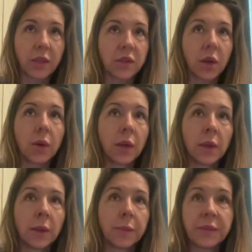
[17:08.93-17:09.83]
So
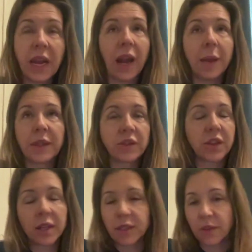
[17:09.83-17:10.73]
yeah, I mean, there's
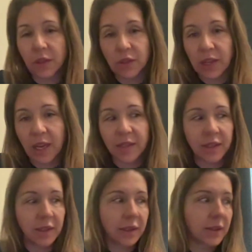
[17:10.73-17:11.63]
tons of use
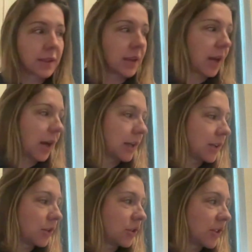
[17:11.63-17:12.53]
cases.
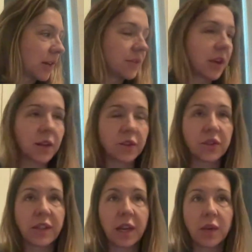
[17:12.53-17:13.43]
You just have to
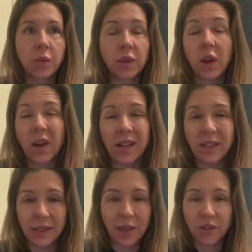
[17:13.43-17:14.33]
understand what the
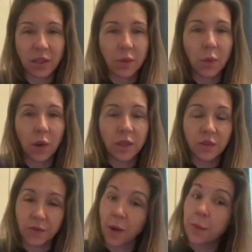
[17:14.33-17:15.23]
audience actually wants
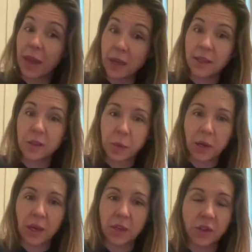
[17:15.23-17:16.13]
from that
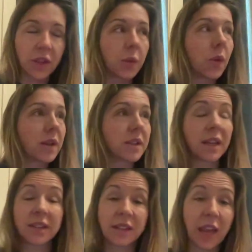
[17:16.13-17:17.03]
experience. So they want to
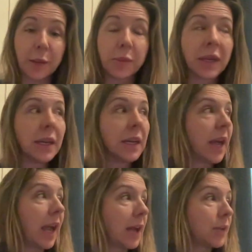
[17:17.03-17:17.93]
escape
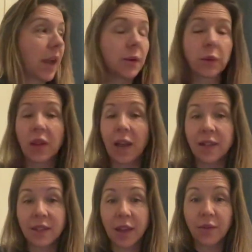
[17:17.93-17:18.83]
and
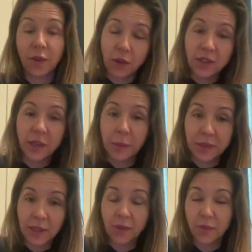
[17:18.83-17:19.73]
relax and fall asleep at
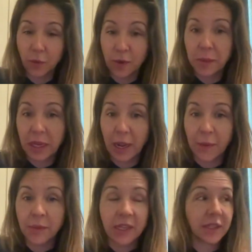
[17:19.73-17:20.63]
7:40
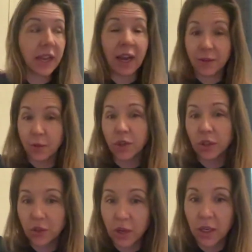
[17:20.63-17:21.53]
p.m. because they have 4
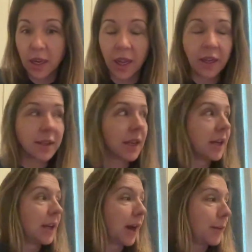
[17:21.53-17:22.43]
children and
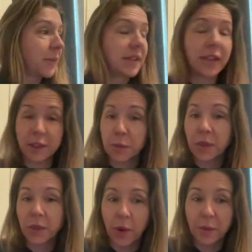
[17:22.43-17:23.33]
they
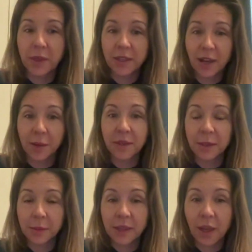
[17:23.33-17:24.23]
desperately want a bit of time to
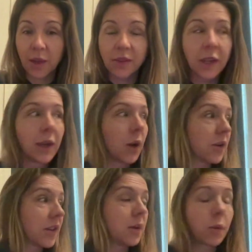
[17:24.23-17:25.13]
themselves. Or
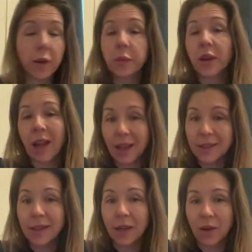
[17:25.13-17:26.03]
do they want to put a
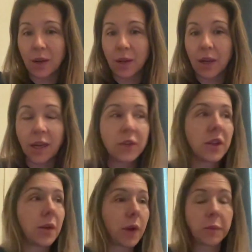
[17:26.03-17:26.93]
headset on, and do
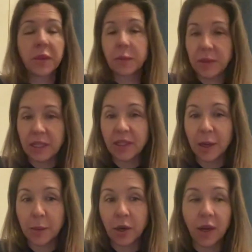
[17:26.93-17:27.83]
they want to play Beat
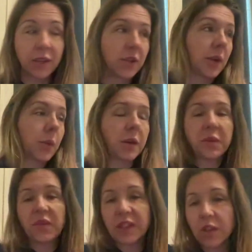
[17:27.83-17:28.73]
Saber, and do they want to
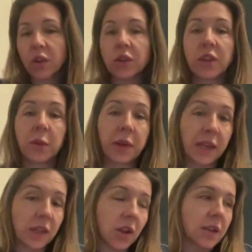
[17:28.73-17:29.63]
be physical, and do they want to
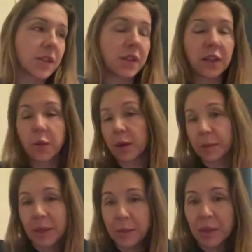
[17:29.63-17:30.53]
get lost, and do they want to
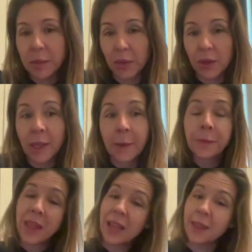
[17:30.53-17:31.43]
meet people
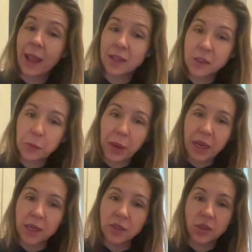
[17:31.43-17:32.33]
in that
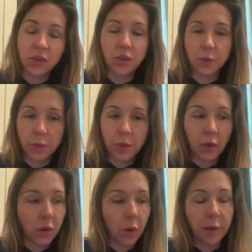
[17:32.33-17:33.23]
space? So there's, you
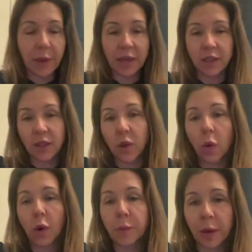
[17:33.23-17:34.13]
know, going back to the
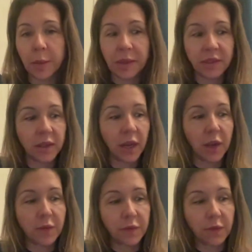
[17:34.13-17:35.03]
core purpose
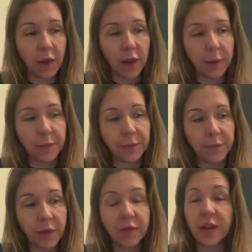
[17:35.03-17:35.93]
of
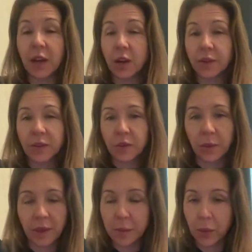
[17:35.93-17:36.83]
the narrative is
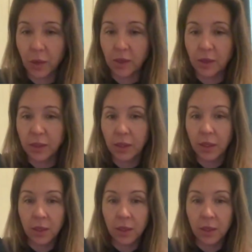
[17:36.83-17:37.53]
really important.